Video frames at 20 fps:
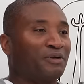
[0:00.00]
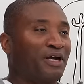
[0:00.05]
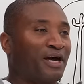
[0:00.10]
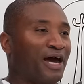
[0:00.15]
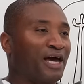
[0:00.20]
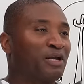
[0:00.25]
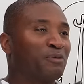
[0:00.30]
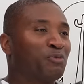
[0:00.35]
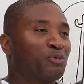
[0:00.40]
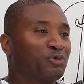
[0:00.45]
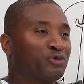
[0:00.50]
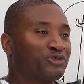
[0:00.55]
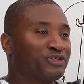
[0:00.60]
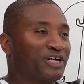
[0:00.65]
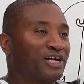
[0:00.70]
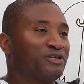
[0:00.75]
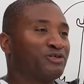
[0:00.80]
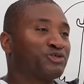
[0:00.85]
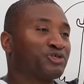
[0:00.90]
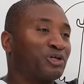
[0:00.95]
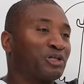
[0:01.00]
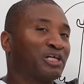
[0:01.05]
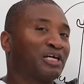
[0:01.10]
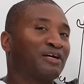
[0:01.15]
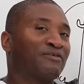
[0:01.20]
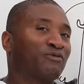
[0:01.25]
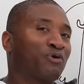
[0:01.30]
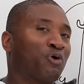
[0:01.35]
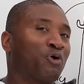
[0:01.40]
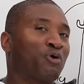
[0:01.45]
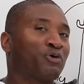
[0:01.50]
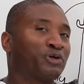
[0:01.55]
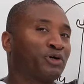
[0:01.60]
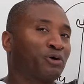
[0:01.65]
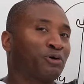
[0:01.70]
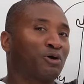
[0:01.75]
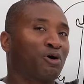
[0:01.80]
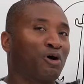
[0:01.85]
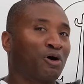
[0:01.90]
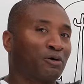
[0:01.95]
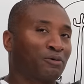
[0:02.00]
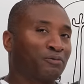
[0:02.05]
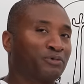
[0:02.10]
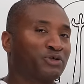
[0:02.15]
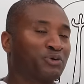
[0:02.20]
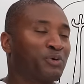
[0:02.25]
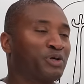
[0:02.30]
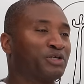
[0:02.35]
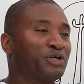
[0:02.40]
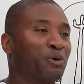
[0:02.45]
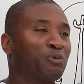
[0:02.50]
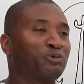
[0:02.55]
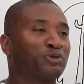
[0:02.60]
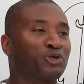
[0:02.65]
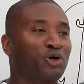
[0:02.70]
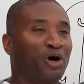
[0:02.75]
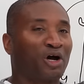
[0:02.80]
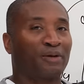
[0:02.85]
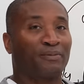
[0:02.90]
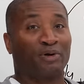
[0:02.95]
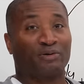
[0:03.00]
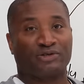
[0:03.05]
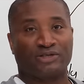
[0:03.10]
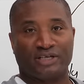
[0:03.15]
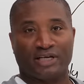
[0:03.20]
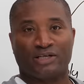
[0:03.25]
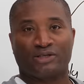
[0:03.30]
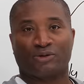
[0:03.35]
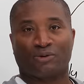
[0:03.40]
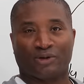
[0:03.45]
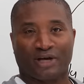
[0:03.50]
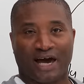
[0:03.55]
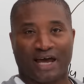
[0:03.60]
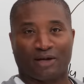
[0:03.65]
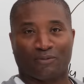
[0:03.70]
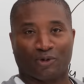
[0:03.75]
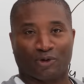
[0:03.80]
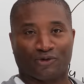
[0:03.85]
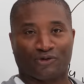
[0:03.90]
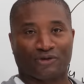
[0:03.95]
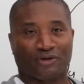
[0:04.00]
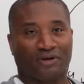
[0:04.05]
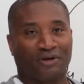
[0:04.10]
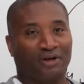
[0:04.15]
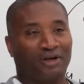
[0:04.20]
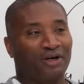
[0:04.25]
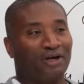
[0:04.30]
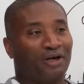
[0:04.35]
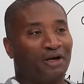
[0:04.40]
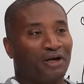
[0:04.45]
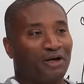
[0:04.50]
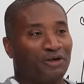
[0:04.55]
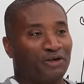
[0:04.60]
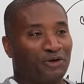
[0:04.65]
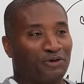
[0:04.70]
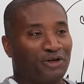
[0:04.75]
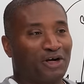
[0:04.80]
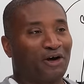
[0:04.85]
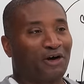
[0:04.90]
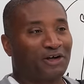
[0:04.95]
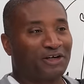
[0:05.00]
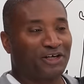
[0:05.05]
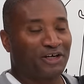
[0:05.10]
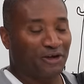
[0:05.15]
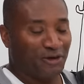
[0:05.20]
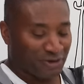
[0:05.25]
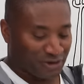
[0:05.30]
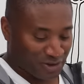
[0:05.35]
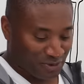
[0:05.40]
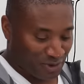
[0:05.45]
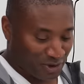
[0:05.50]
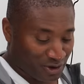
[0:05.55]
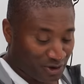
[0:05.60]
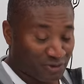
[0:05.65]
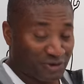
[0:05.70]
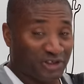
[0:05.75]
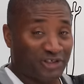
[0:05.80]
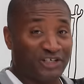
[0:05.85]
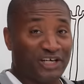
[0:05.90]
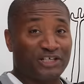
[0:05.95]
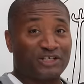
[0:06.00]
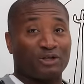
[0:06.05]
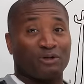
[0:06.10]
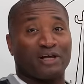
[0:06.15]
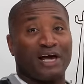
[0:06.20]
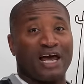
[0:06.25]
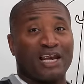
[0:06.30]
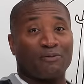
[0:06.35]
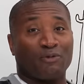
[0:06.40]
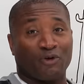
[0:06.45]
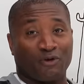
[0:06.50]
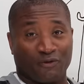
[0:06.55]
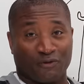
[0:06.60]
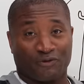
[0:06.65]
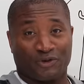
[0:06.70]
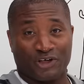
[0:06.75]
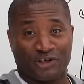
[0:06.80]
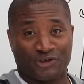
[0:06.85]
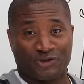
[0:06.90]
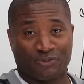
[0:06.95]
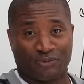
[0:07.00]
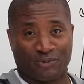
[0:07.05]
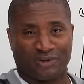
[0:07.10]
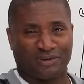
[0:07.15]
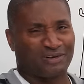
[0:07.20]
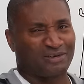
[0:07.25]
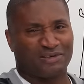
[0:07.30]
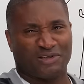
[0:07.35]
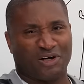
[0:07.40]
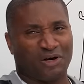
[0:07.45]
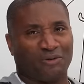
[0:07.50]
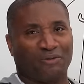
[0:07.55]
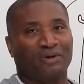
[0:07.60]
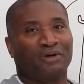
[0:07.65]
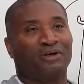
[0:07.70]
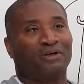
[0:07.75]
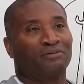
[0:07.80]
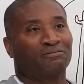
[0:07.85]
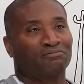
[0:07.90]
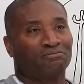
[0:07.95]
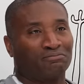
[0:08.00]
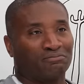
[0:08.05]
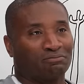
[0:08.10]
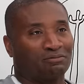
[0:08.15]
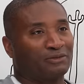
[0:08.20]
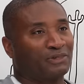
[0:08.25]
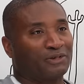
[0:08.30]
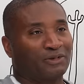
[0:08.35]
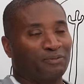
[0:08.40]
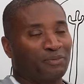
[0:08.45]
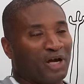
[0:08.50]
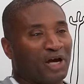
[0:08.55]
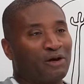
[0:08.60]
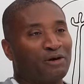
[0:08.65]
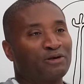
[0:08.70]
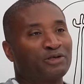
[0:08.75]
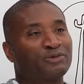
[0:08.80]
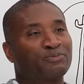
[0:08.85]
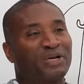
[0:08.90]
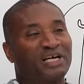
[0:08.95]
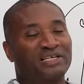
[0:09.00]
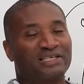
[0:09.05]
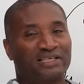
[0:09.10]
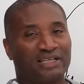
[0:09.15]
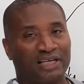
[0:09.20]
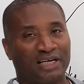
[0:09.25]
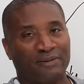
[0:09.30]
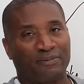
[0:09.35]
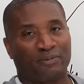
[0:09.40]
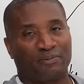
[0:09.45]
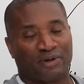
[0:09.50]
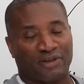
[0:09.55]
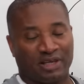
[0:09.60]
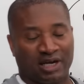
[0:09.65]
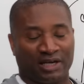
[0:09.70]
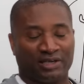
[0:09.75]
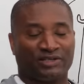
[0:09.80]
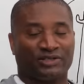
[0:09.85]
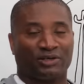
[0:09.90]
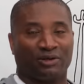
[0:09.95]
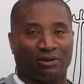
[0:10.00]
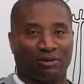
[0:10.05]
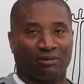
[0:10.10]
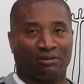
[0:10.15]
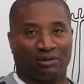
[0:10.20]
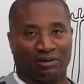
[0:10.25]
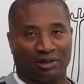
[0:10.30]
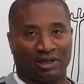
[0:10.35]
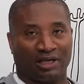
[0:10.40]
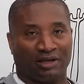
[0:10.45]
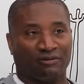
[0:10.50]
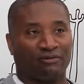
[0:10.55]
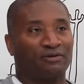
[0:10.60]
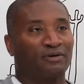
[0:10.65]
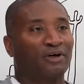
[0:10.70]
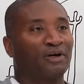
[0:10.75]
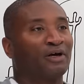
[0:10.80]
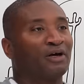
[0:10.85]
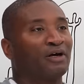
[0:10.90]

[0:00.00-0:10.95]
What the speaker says: Animals tend to live all year long, so we don't talk about seasonal animals. You're not going to hear someone go, the seasonal animal, this, no. Bears may sleep, but they still live.